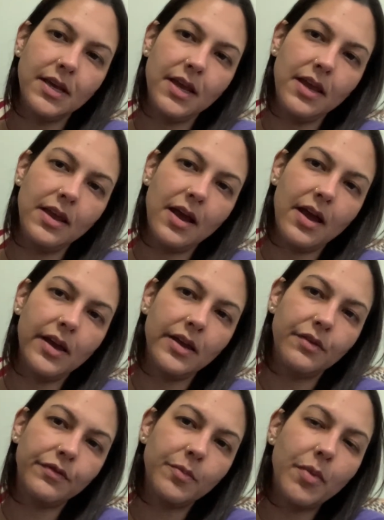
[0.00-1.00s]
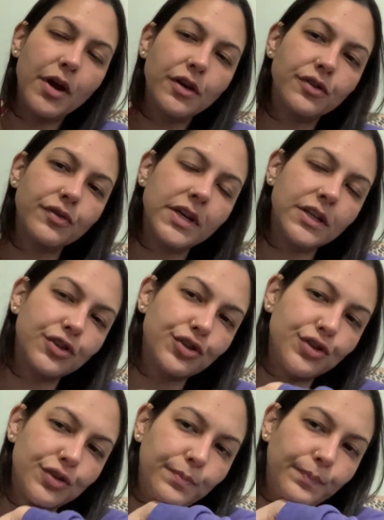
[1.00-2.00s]
a Eye of the
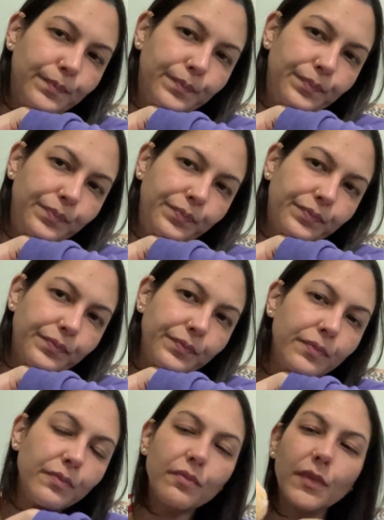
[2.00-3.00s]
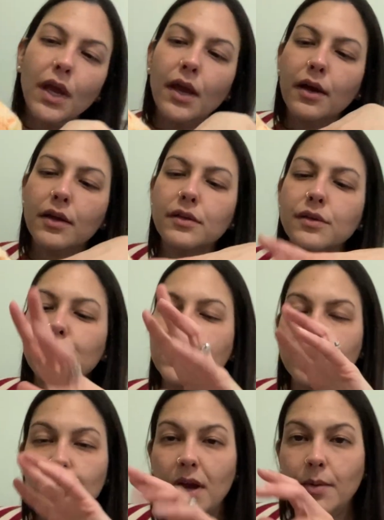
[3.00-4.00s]
Partridge. And the
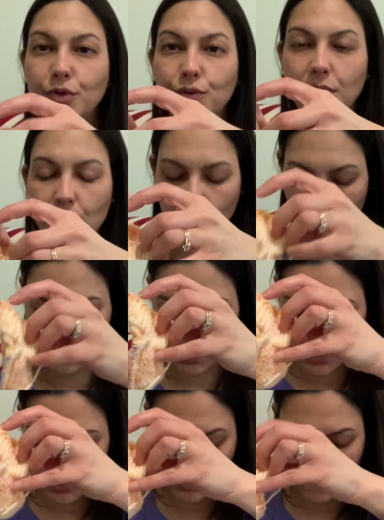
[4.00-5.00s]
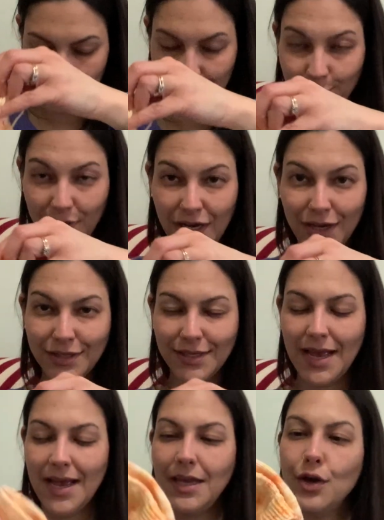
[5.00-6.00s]
reason why I'm doing all of this is because
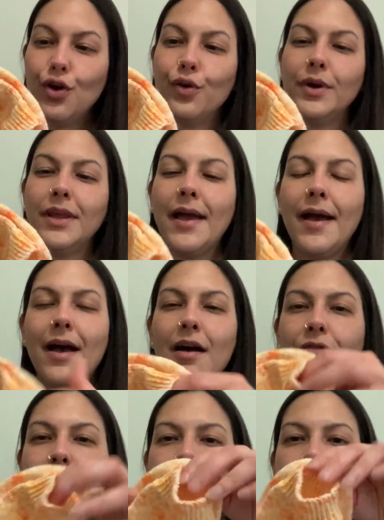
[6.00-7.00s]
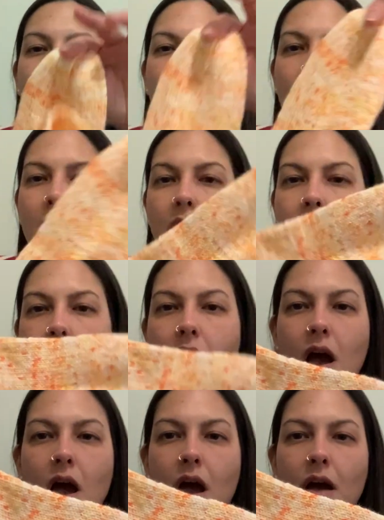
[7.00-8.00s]
I already have
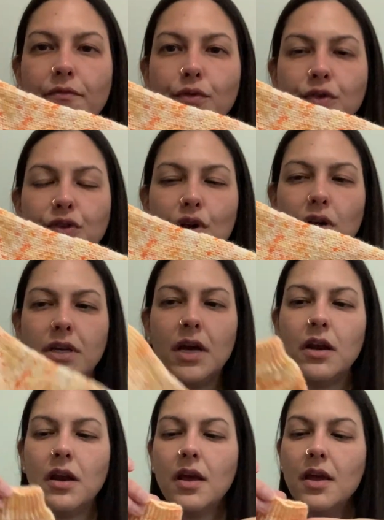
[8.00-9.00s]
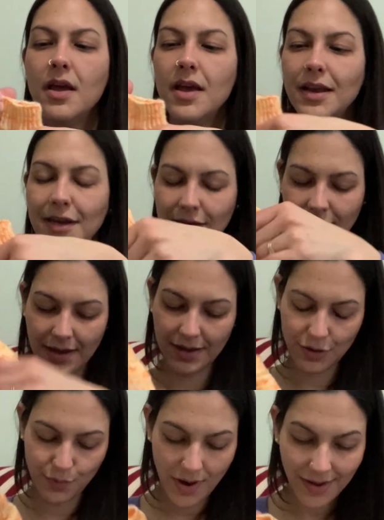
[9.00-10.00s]
a full sock done.
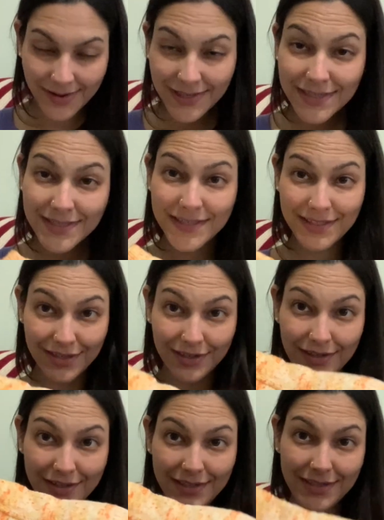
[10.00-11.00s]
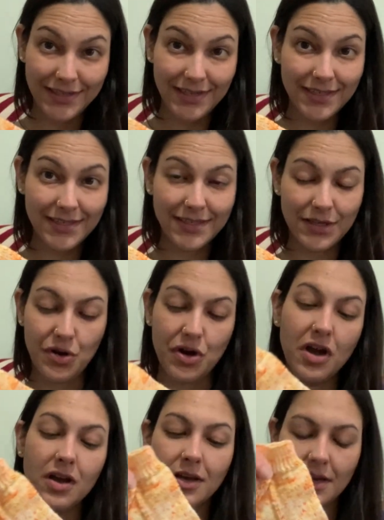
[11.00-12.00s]
Now, I started this
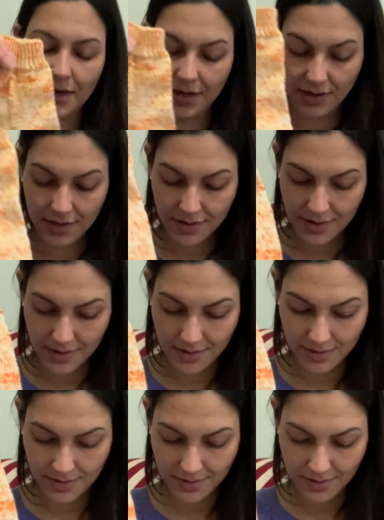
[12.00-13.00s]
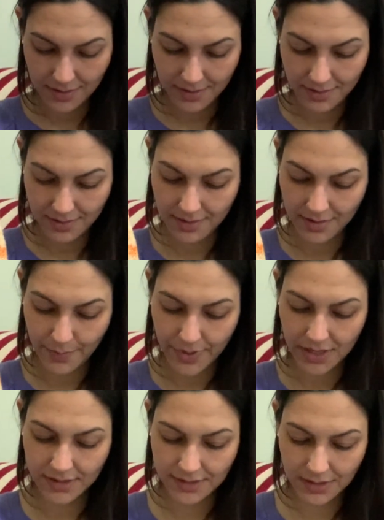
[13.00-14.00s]
sock in, let me
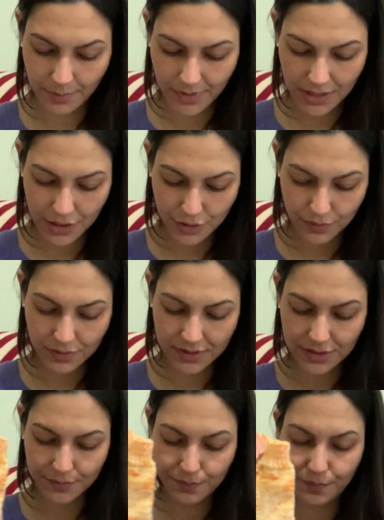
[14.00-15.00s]
consult my notes,